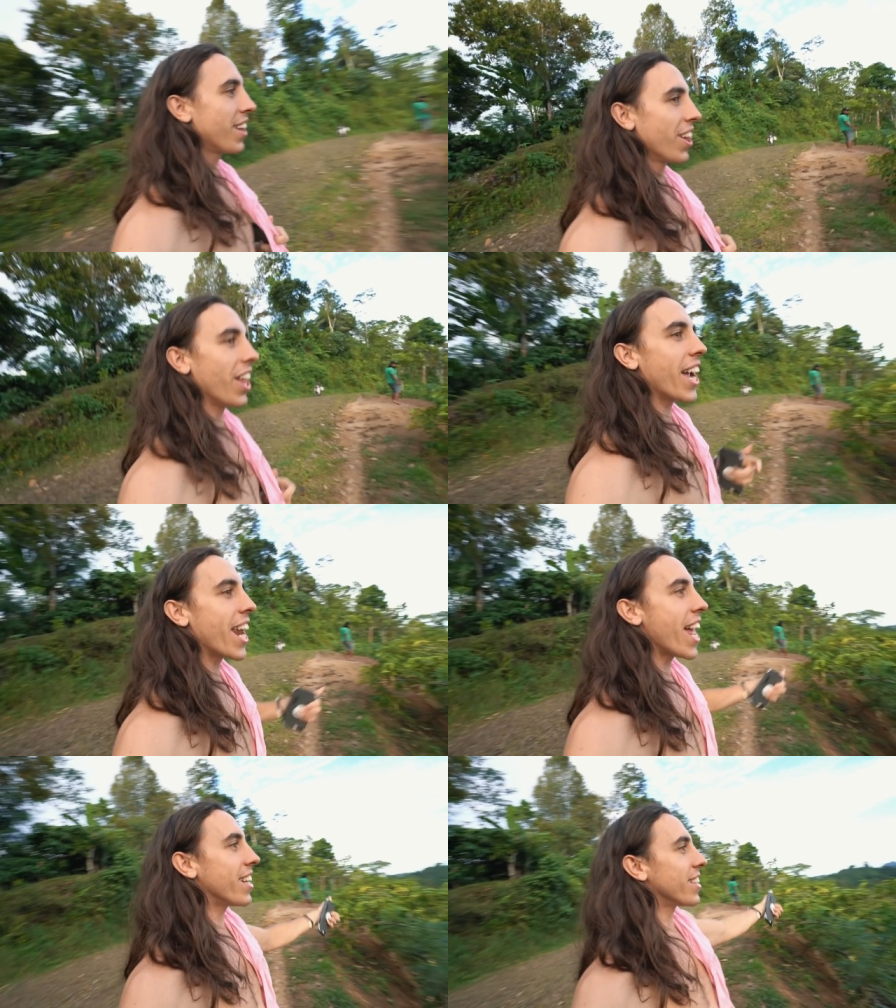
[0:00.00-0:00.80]
Look
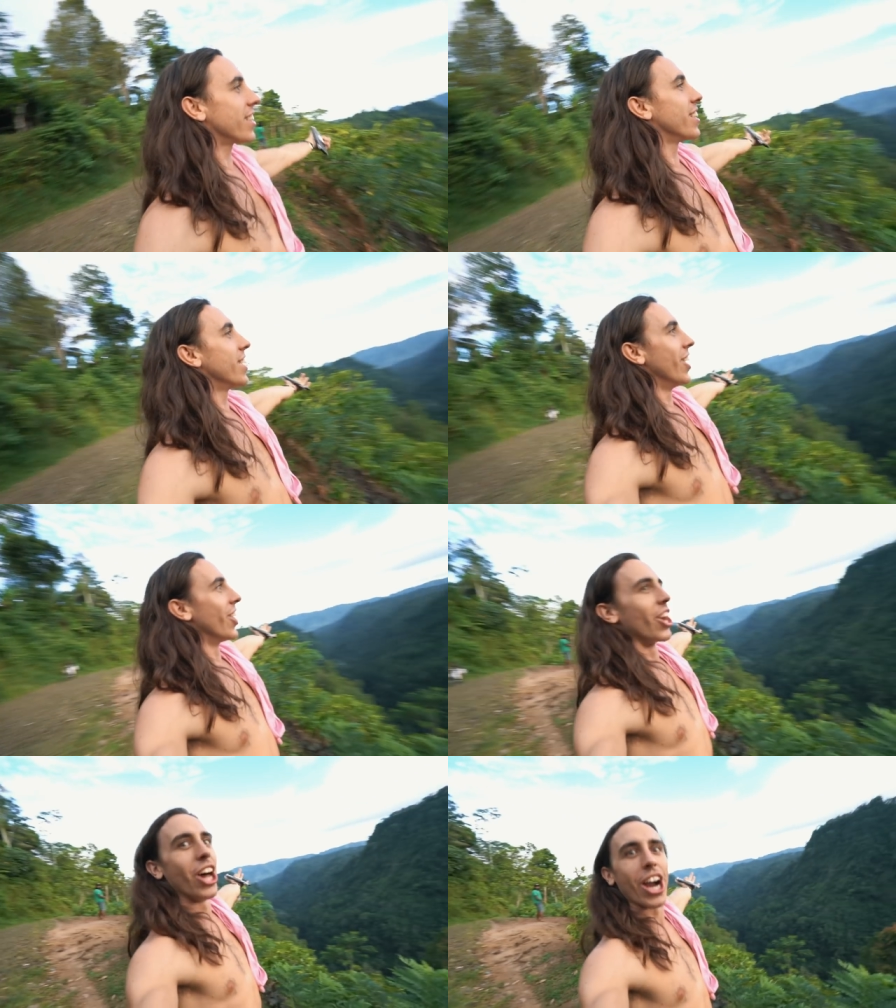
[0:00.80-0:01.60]
at
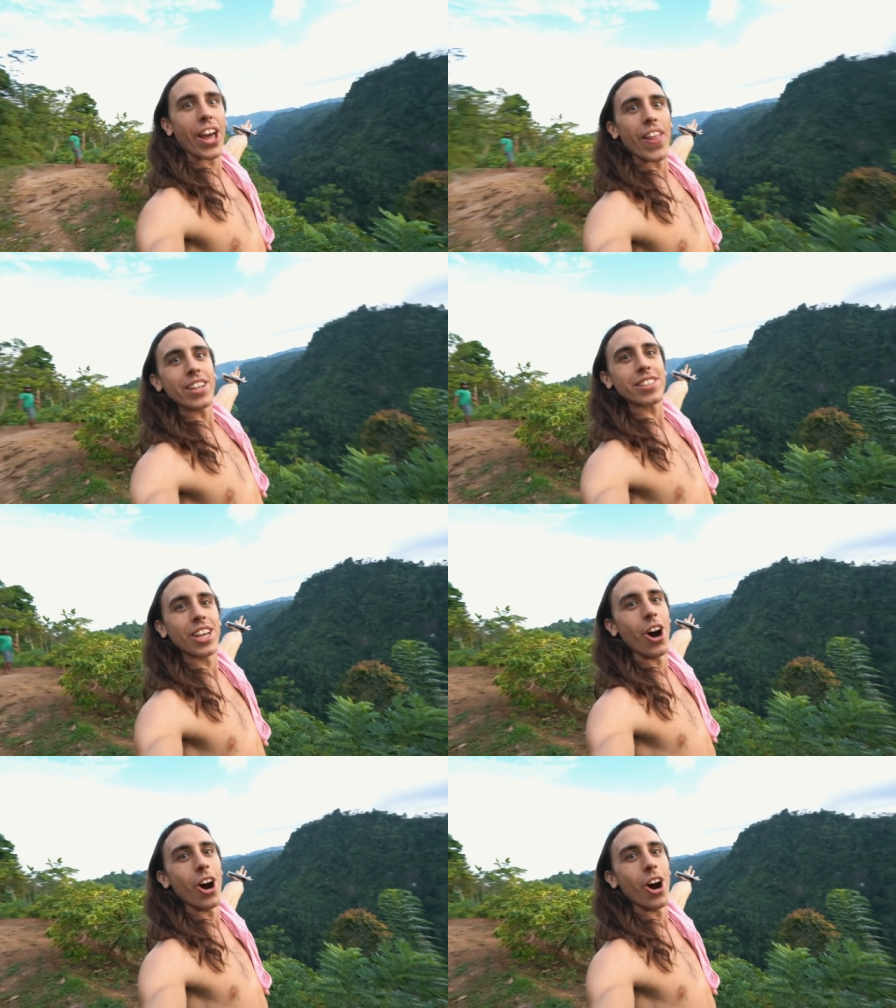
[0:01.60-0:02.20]
it! Look at this!